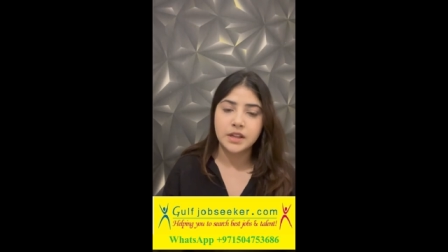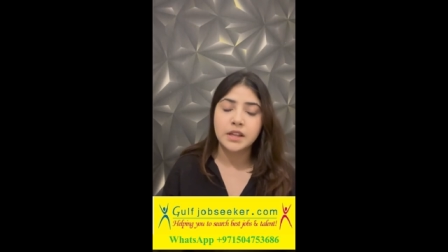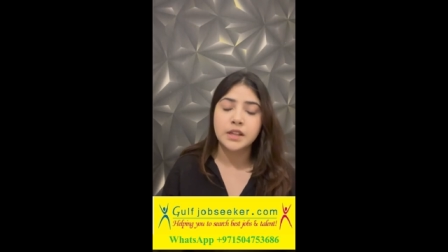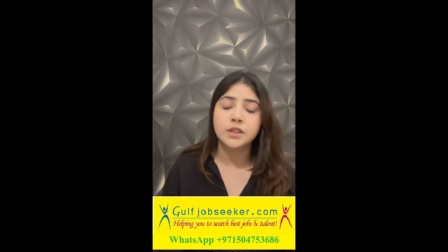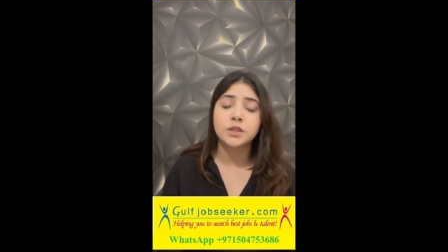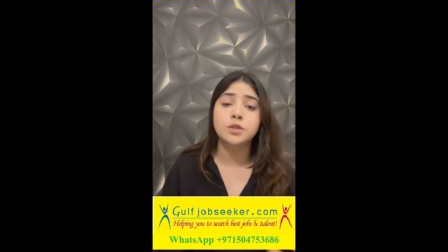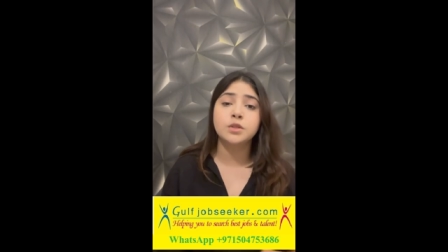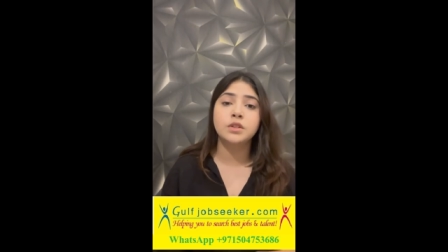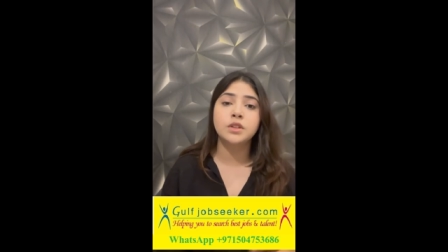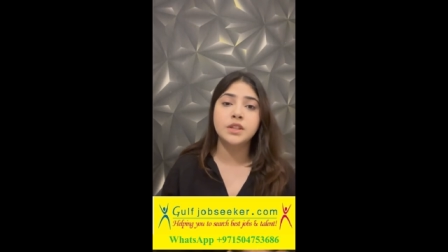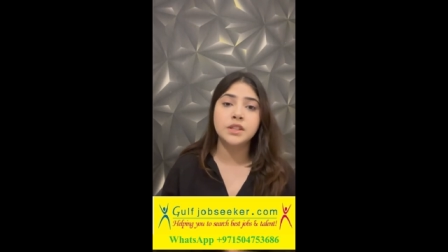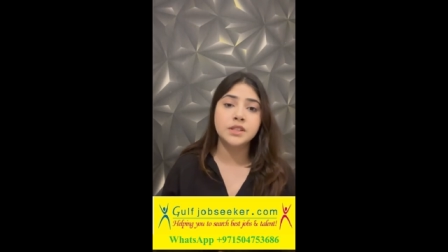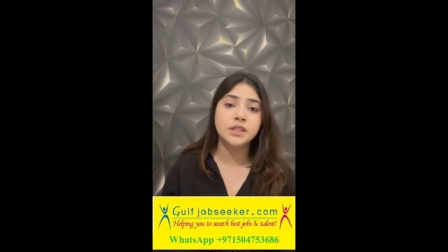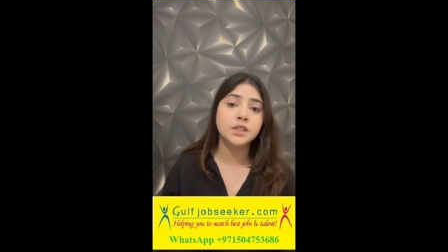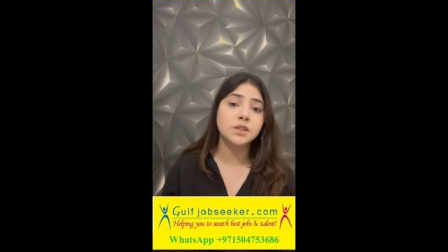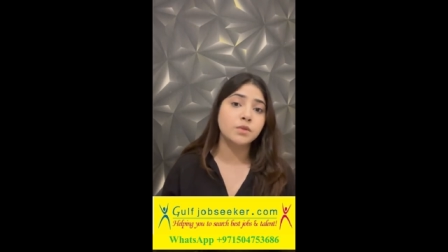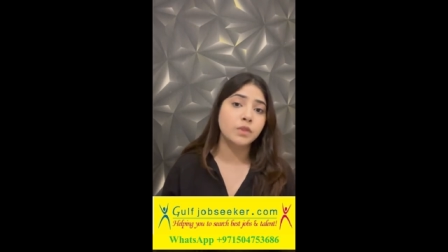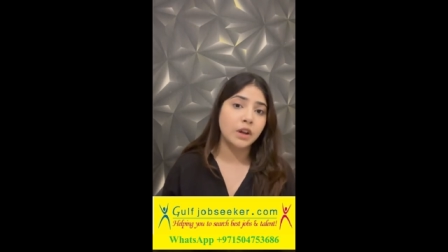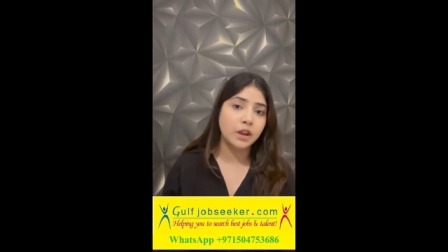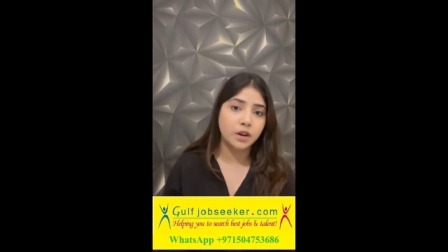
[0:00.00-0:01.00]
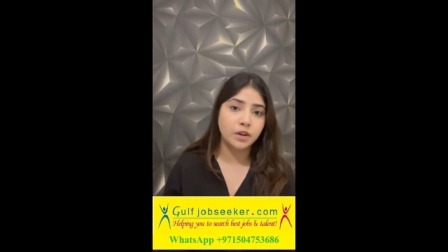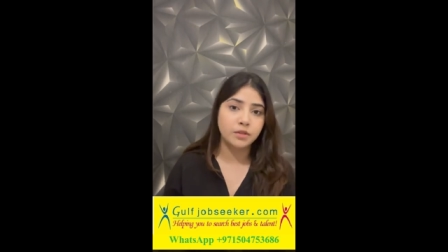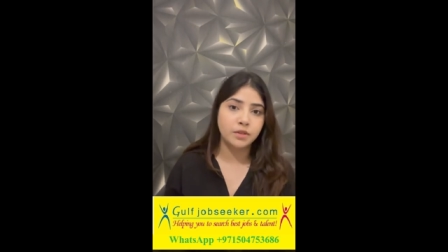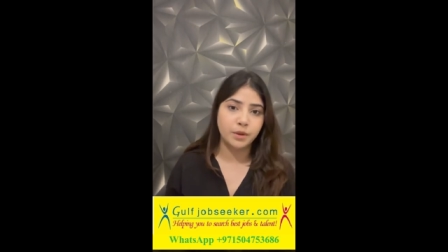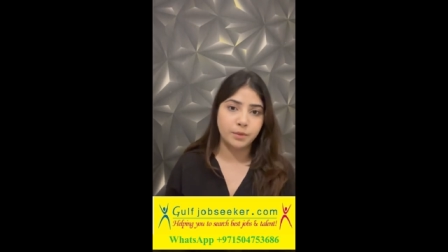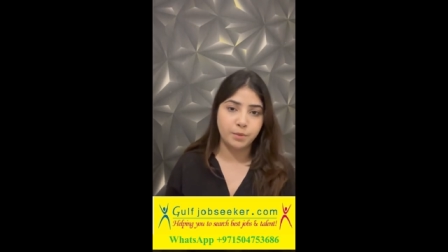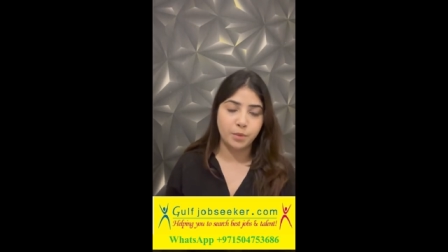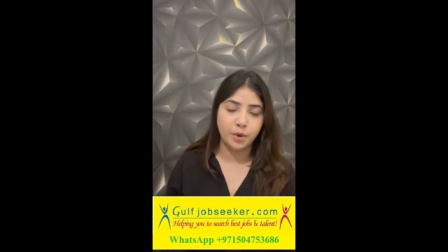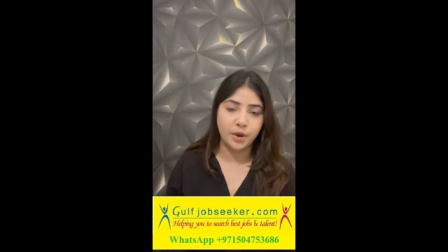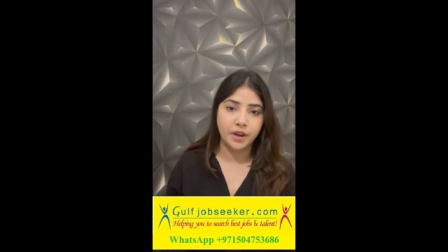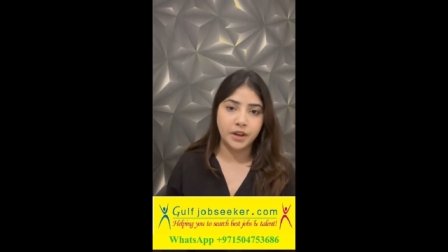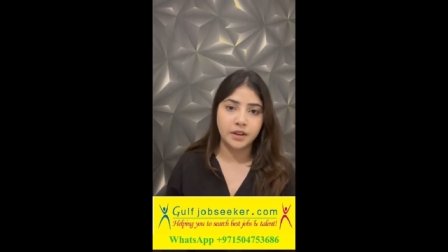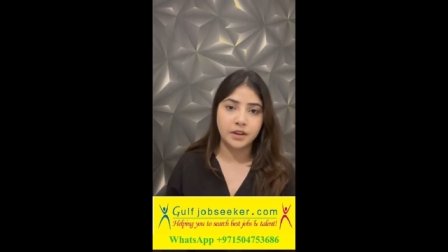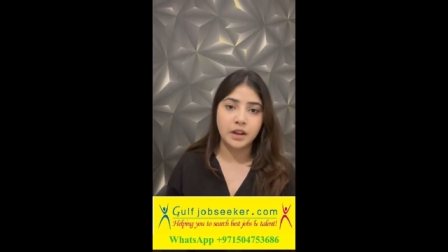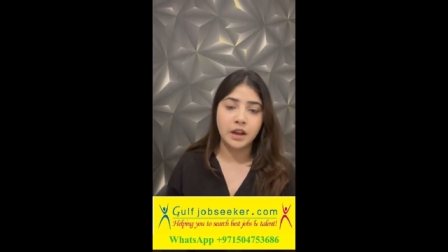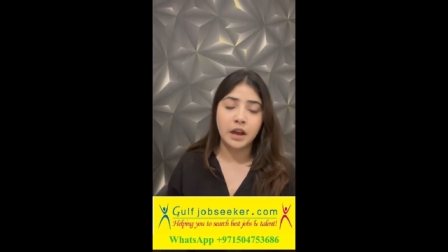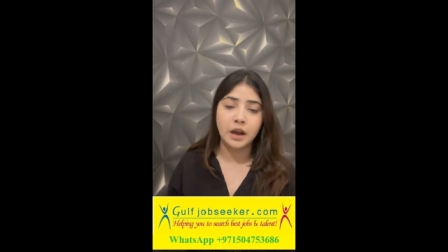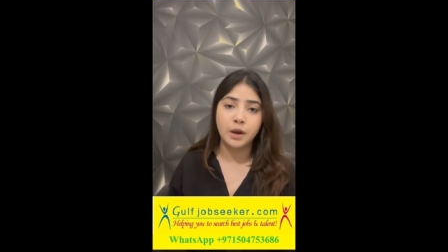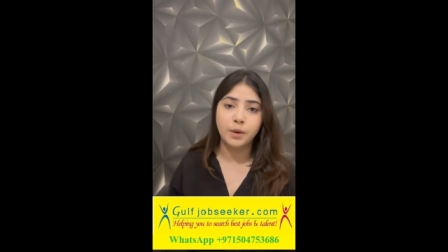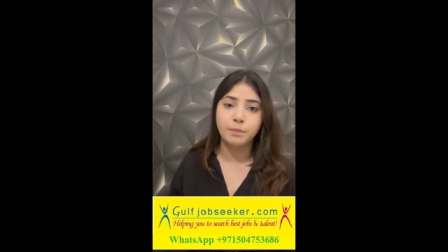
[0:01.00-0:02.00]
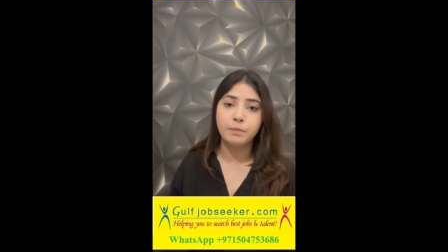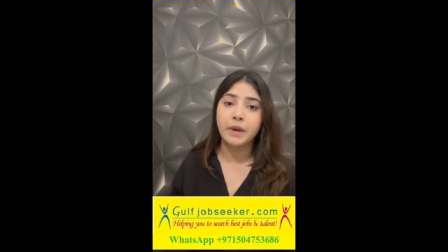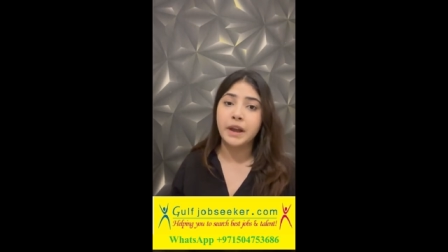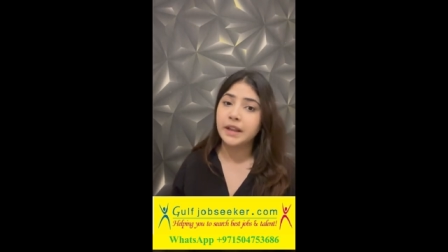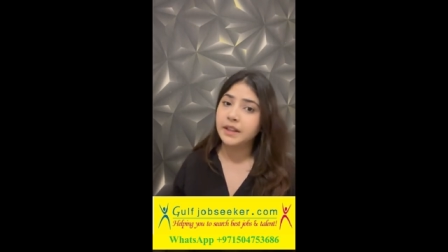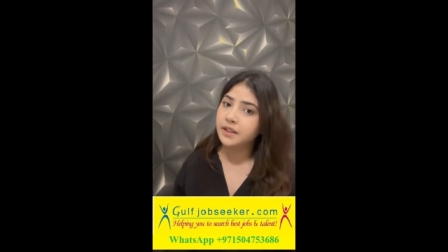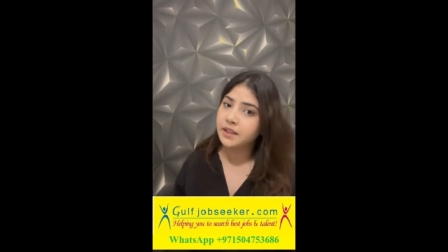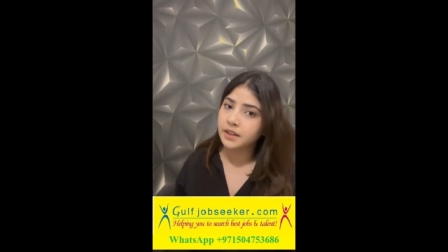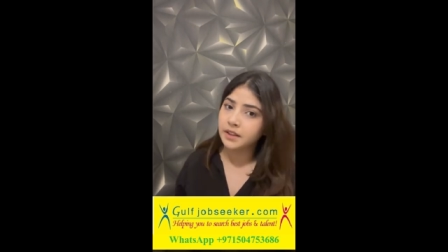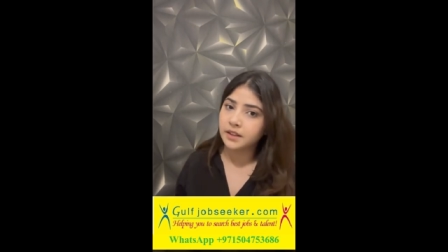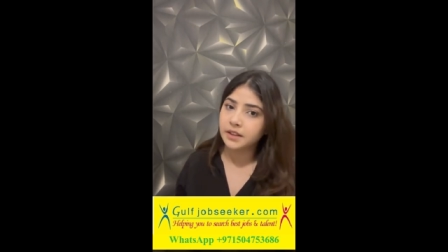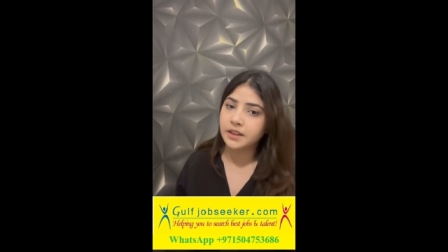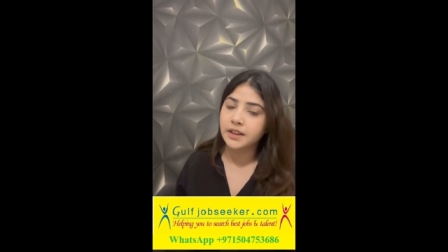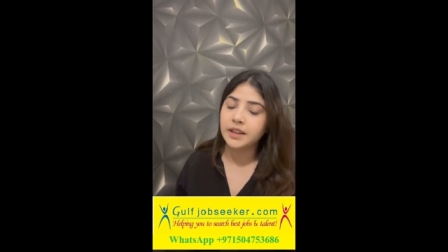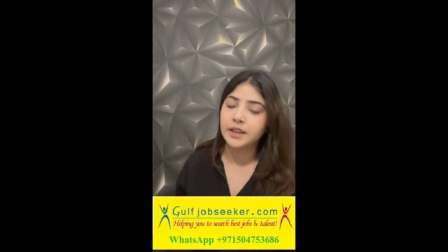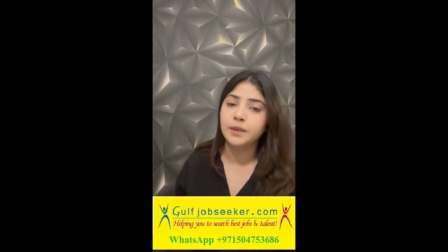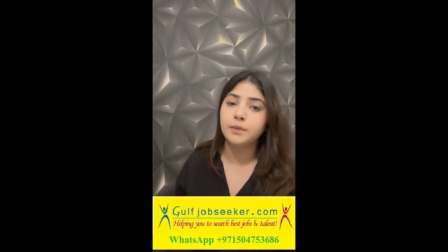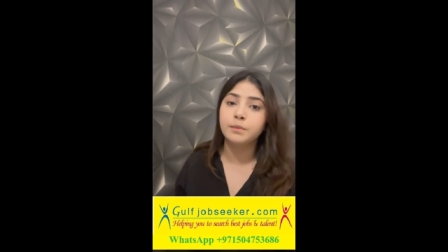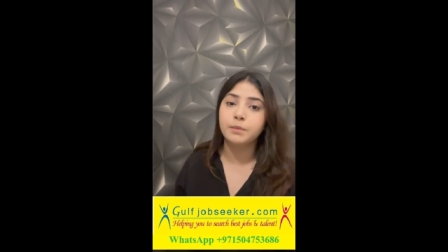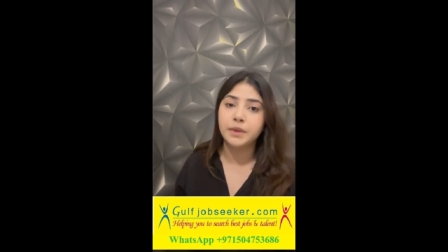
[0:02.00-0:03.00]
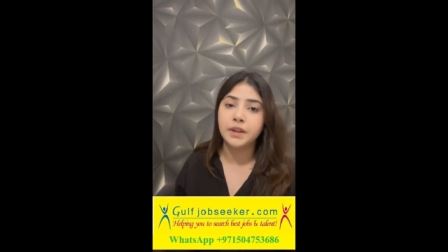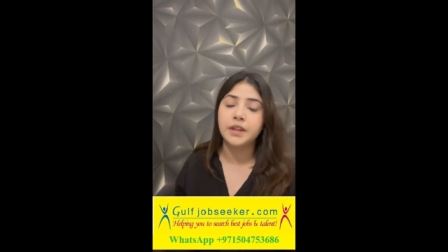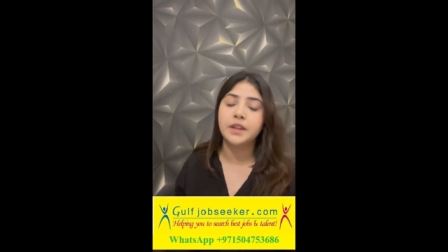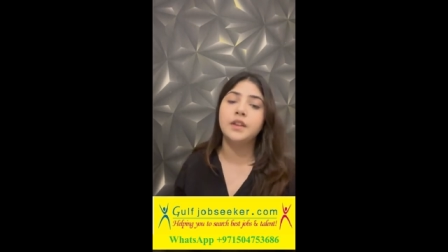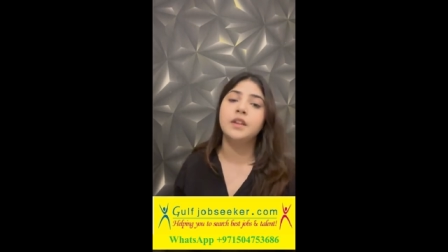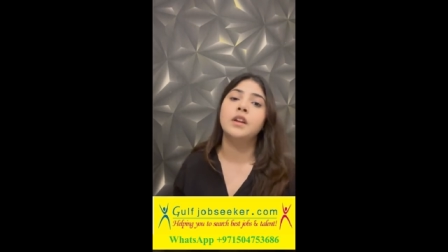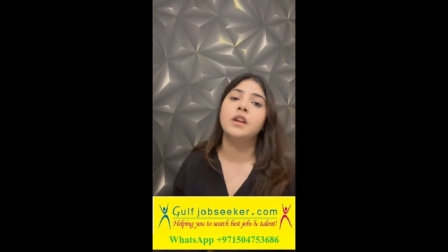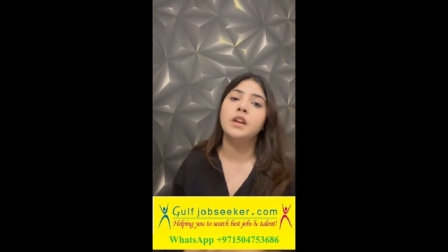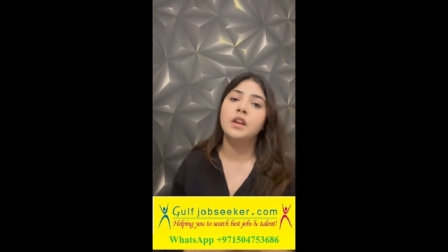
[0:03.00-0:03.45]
So this is one of the points how Python can be